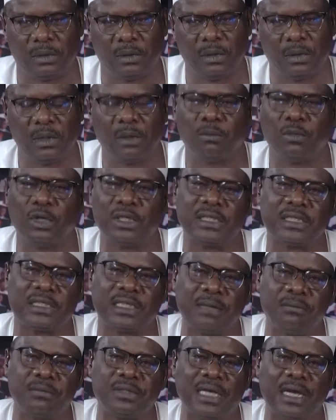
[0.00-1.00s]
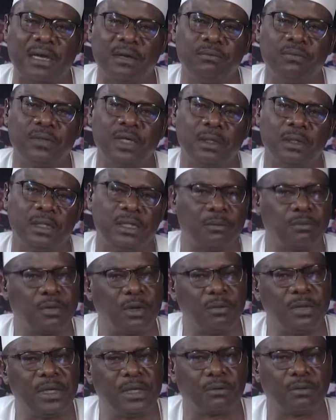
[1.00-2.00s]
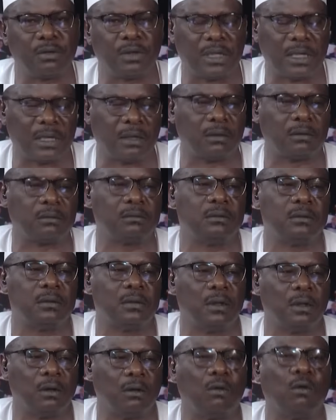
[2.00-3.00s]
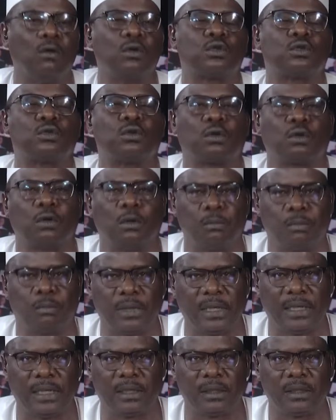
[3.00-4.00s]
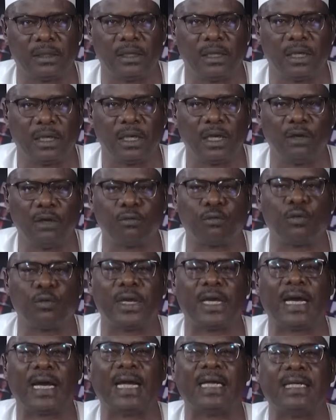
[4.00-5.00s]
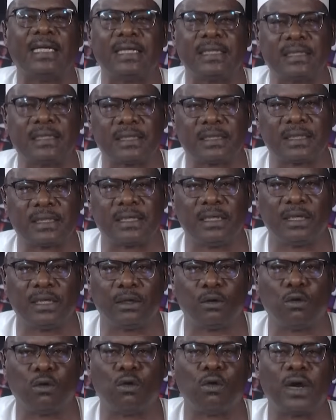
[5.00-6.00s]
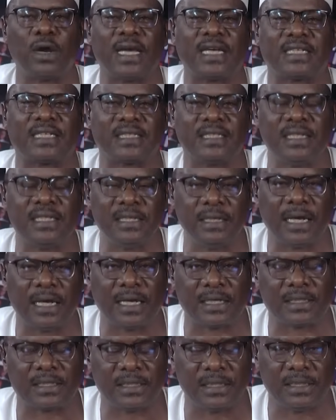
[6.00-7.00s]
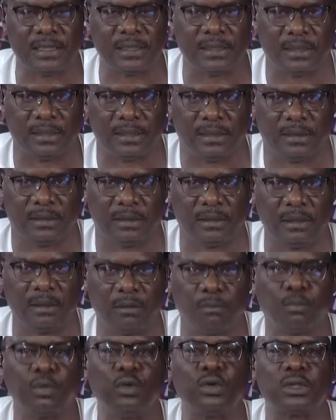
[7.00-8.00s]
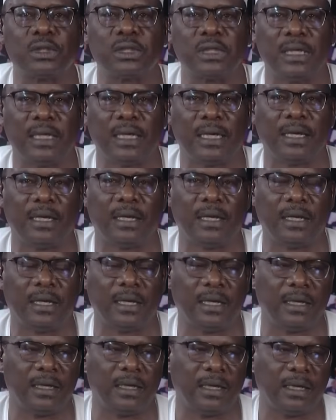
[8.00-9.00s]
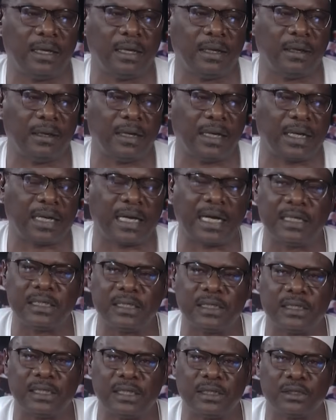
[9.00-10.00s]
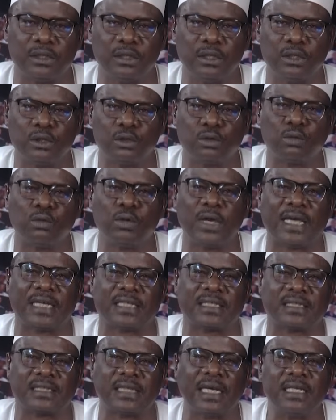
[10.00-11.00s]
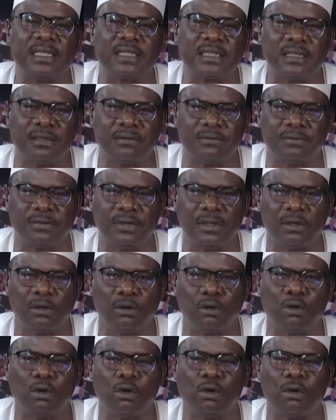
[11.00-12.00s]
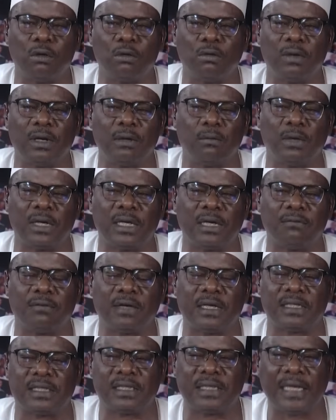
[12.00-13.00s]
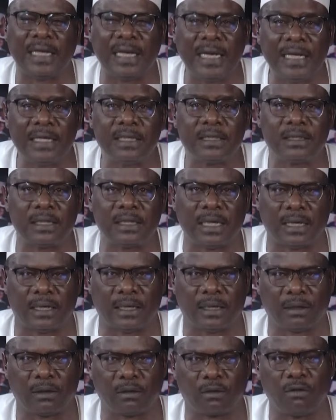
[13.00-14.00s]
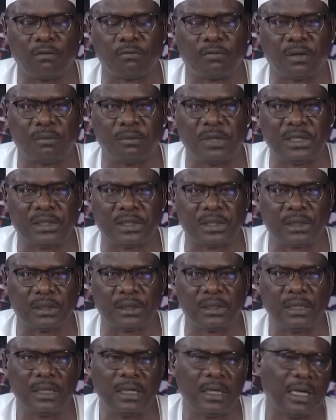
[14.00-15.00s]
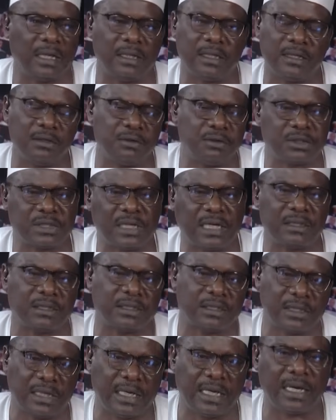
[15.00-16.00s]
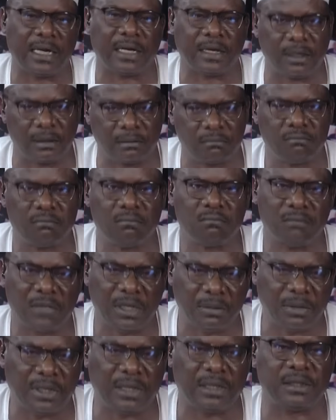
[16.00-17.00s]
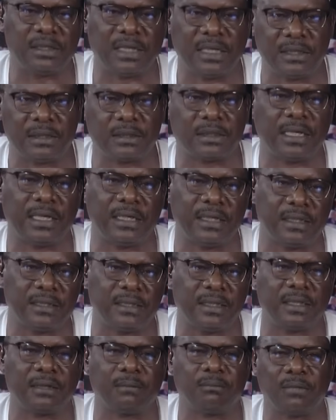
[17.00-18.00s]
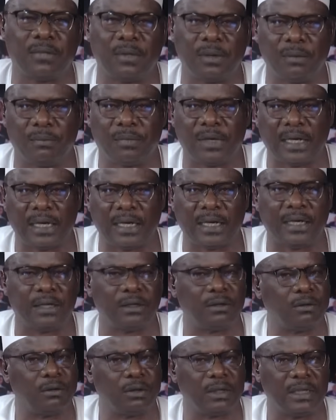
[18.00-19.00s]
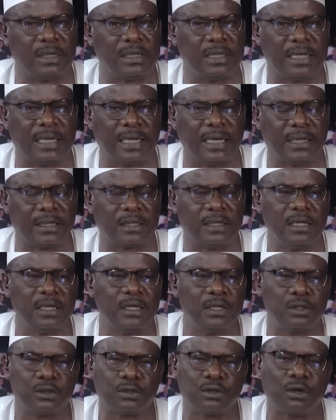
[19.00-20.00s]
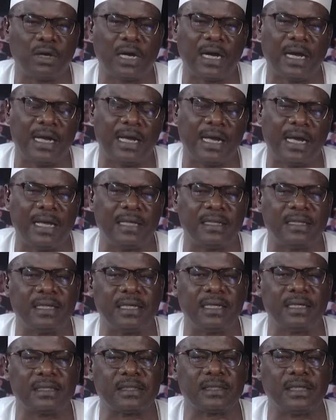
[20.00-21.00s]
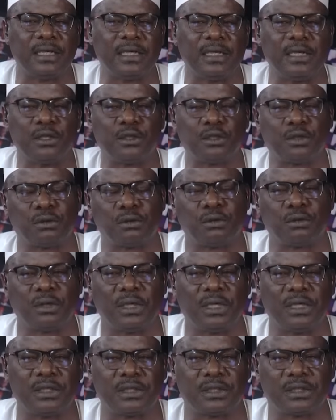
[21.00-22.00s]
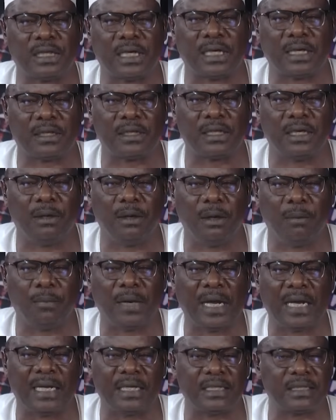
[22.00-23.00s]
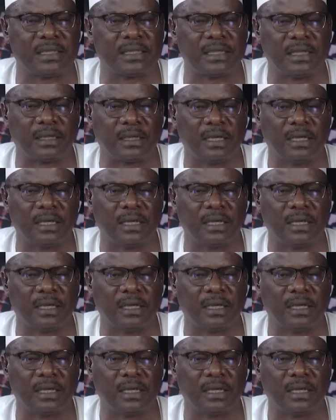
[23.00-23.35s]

But at the same time, the public will now also complain if we unnecessarily or exceedingly put a candidate through extensive or whatever delayed confirmation. And then you start hearing maybe there is anything behind or the like. So I think the issue is balancing.